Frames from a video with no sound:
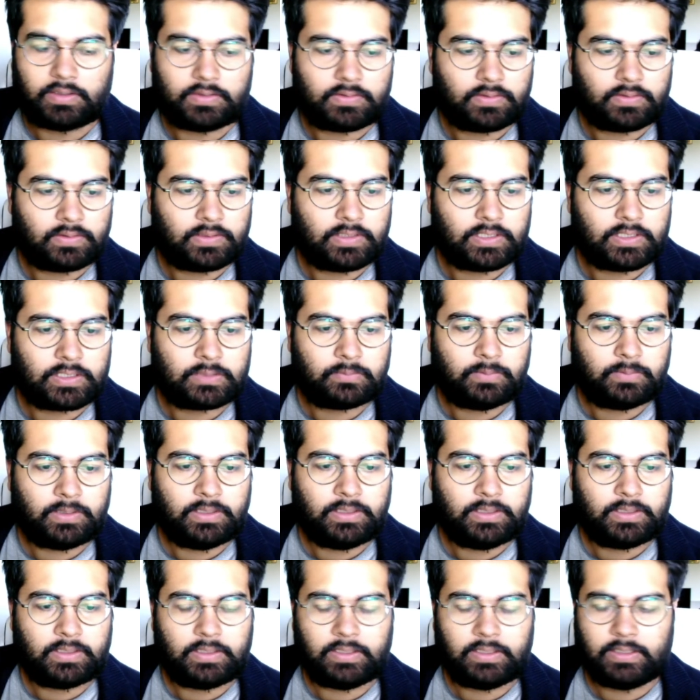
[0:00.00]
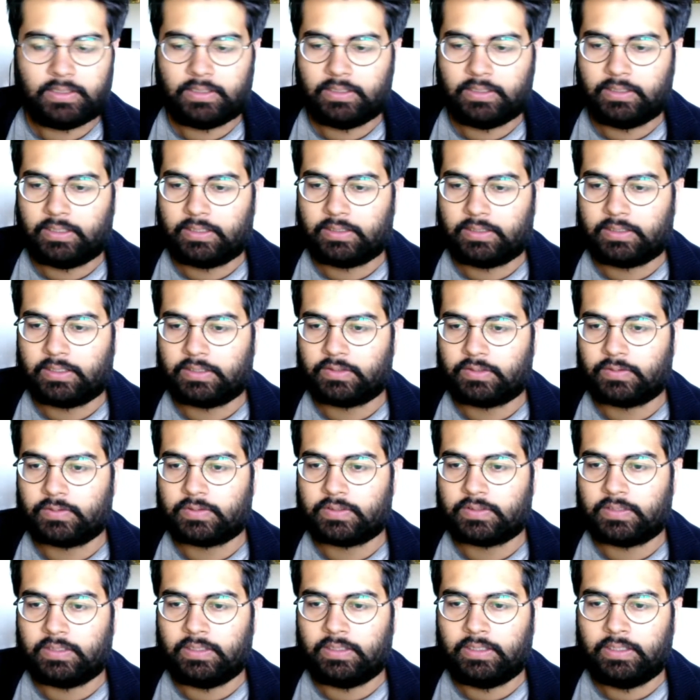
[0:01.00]
So this one here that you
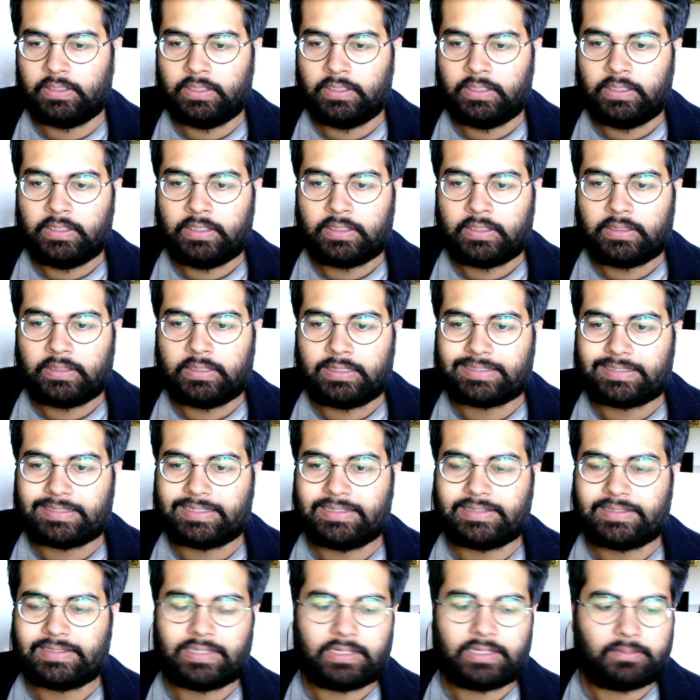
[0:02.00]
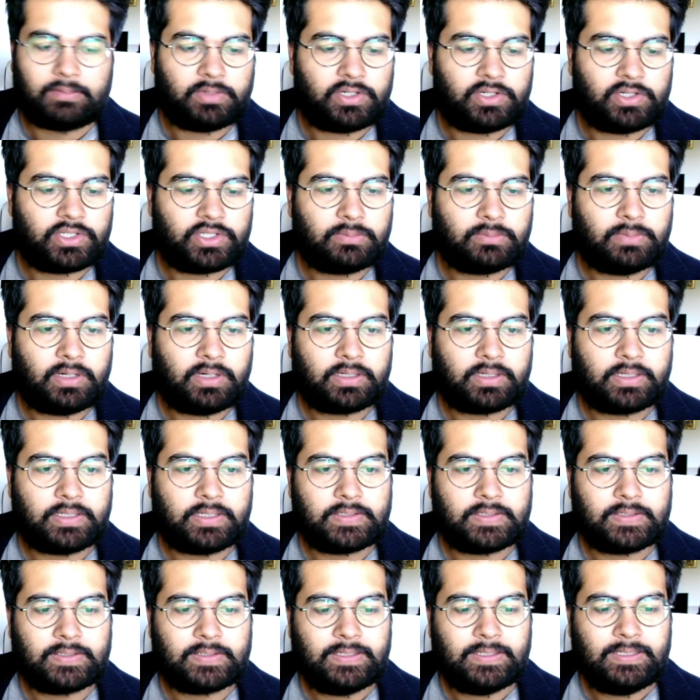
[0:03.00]
see, this is the emerging
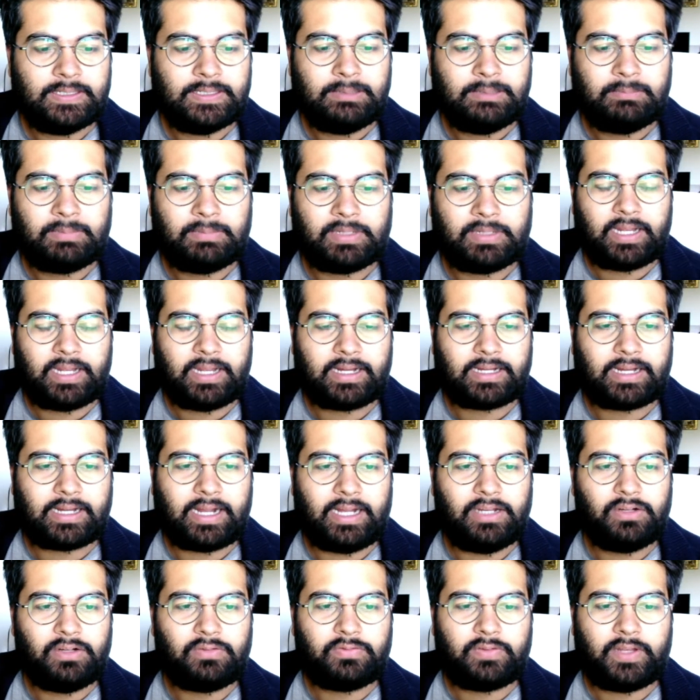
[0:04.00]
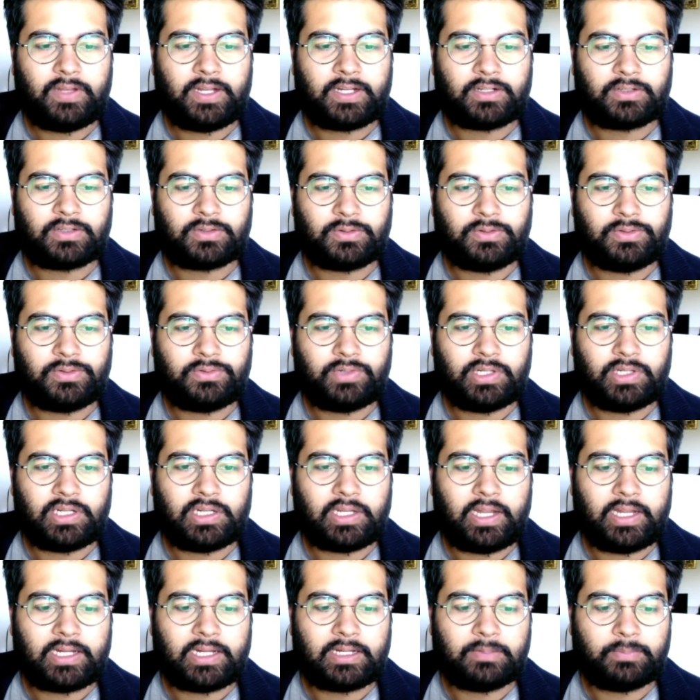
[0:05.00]
markets, but kind of like don't really
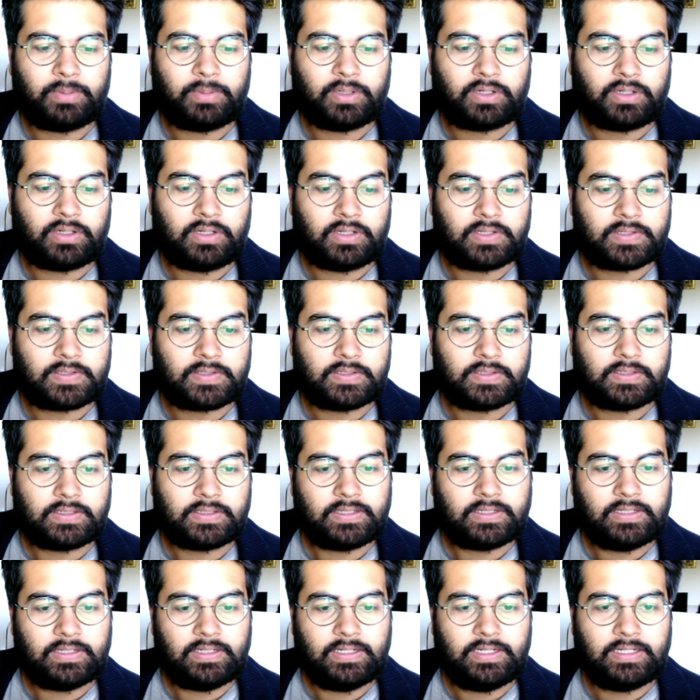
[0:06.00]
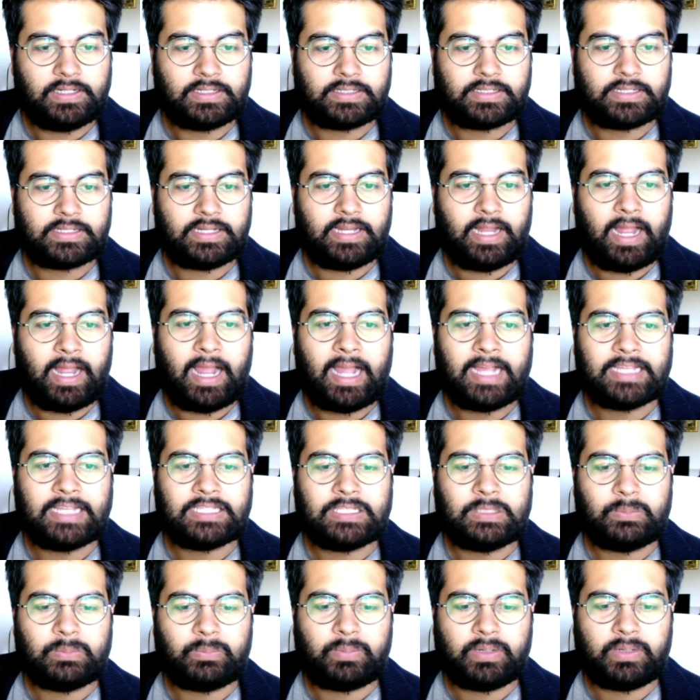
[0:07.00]
like it because it
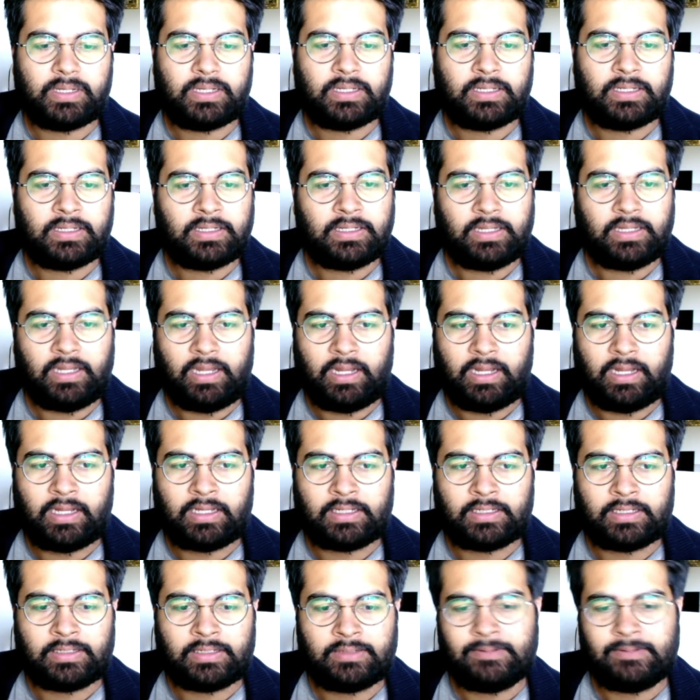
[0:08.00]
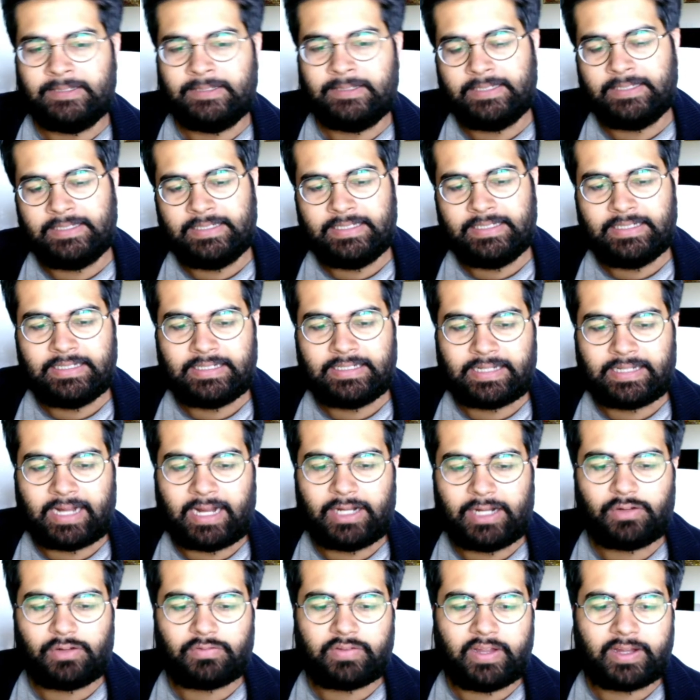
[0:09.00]
has been in
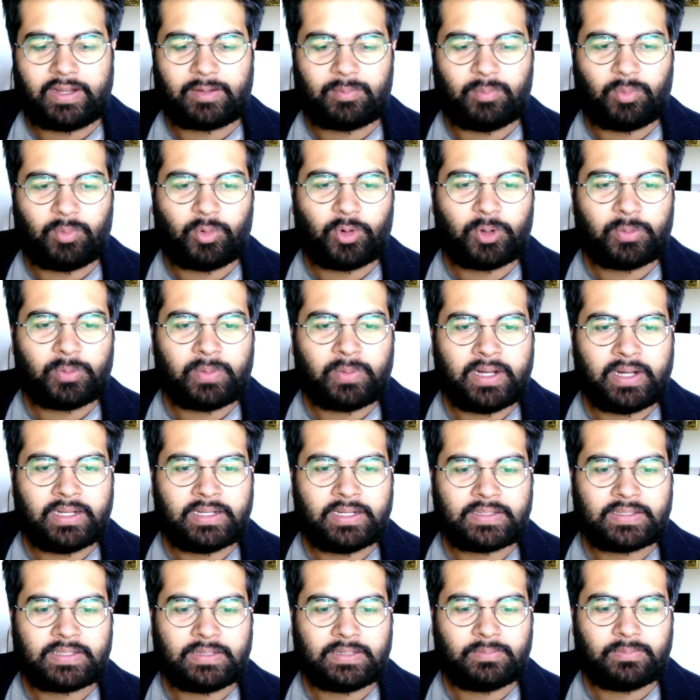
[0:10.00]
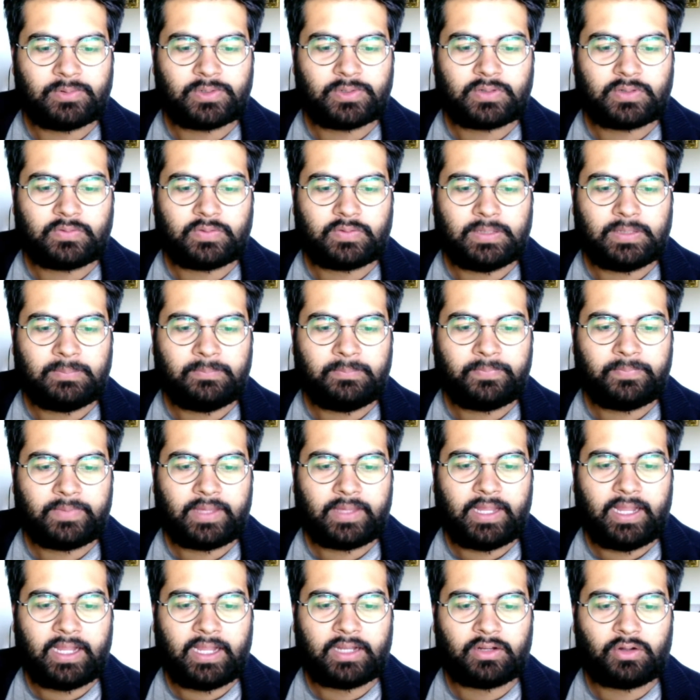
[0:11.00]
kind of like more minus than most of them.
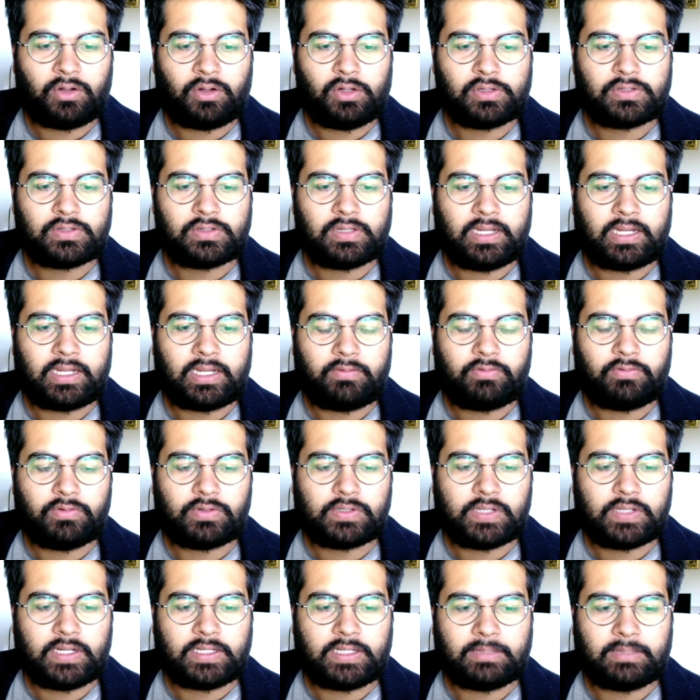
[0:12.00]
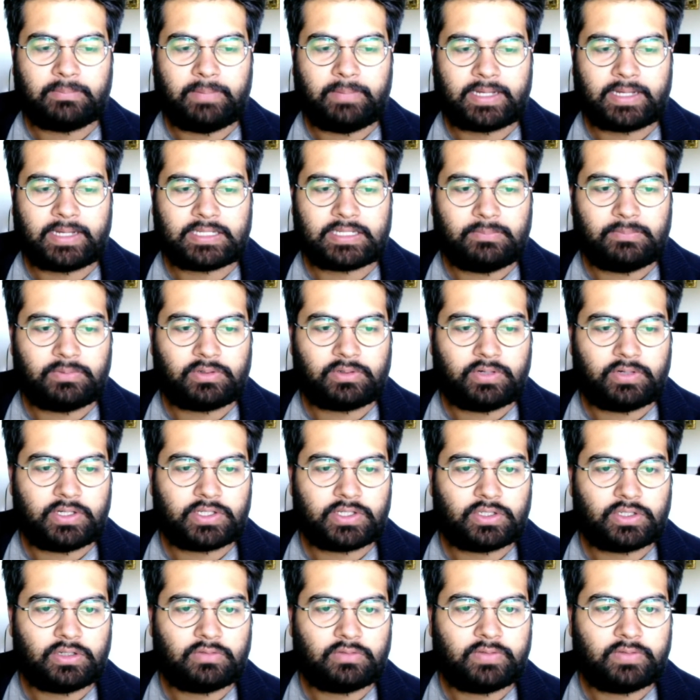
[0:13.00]
And also, like, if you take the maximum
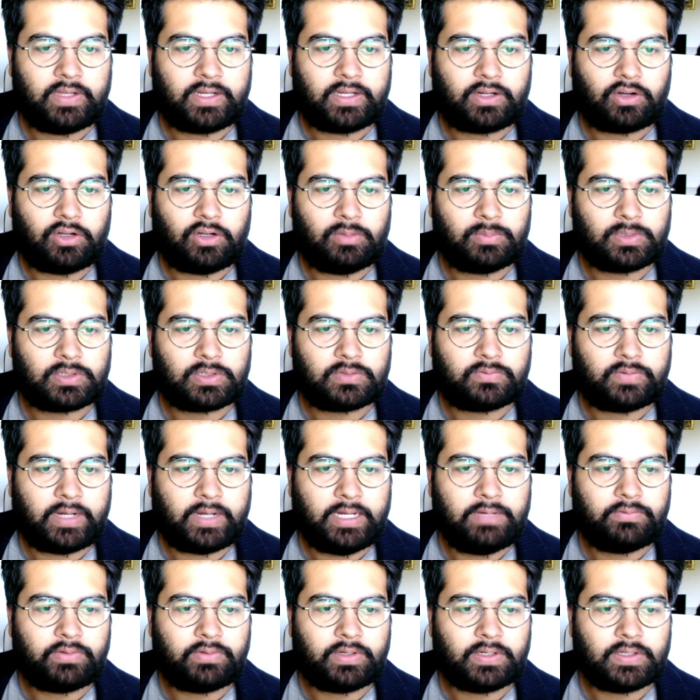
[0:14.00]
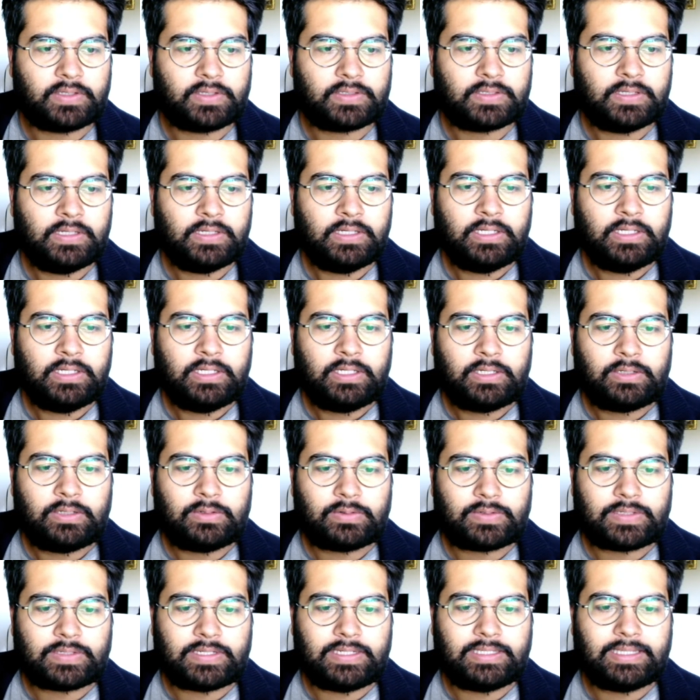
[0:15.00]
duration of like almost 5 years, you
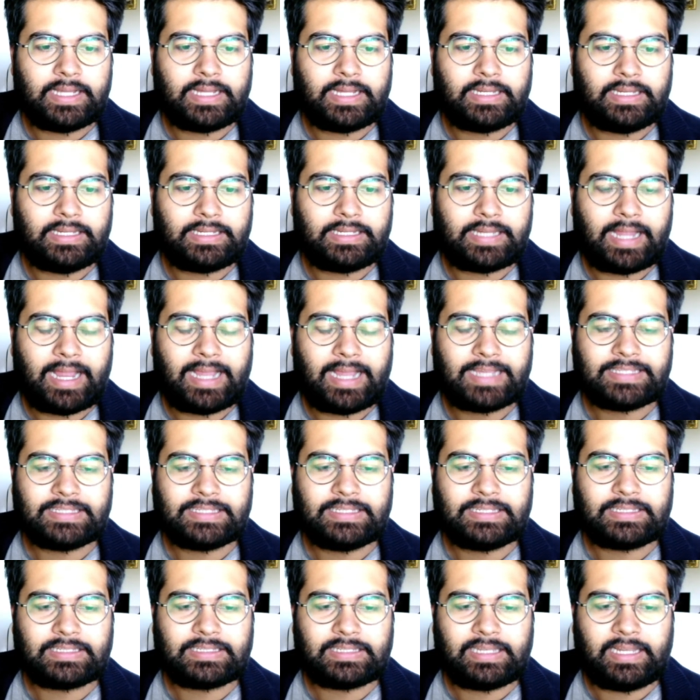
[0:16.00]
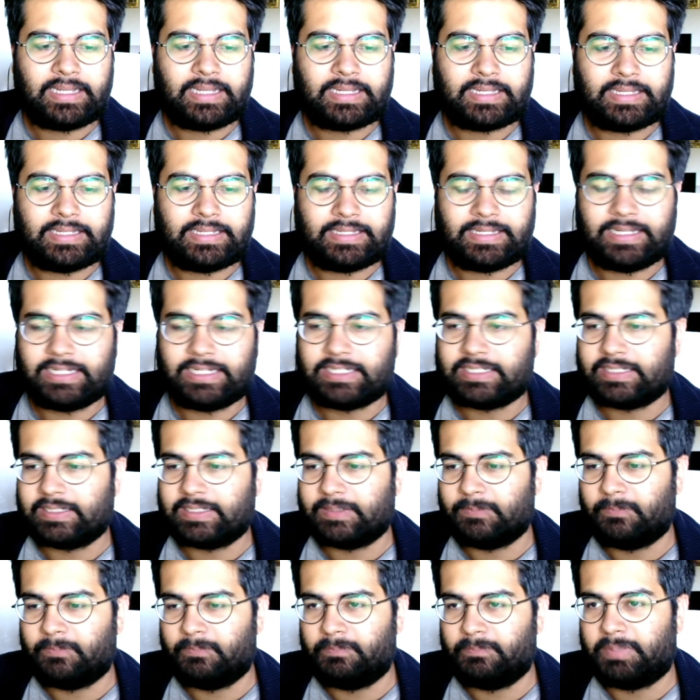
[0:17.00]
see that it hasn't like yet
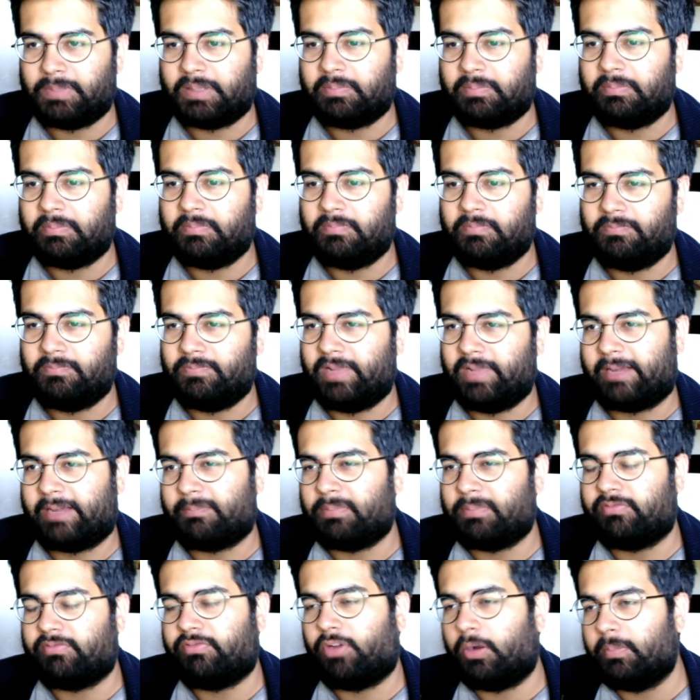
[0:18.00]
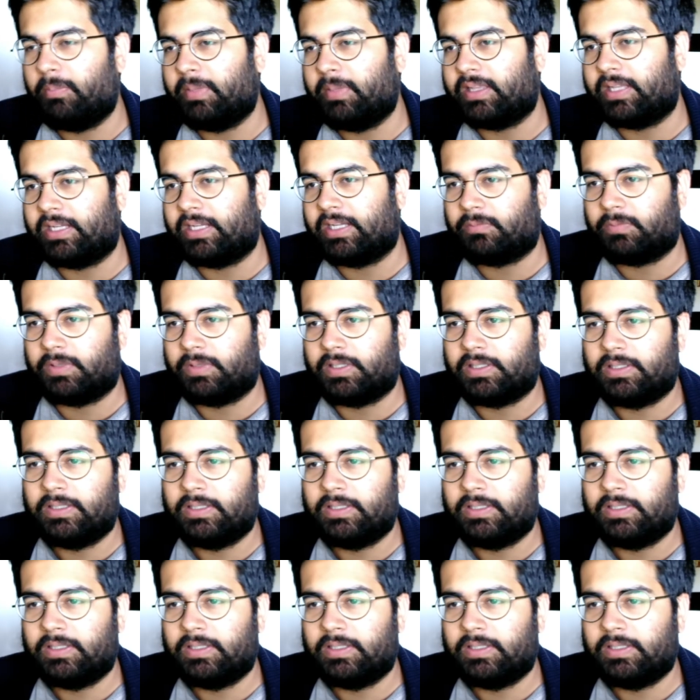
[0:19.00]
been like performing that well.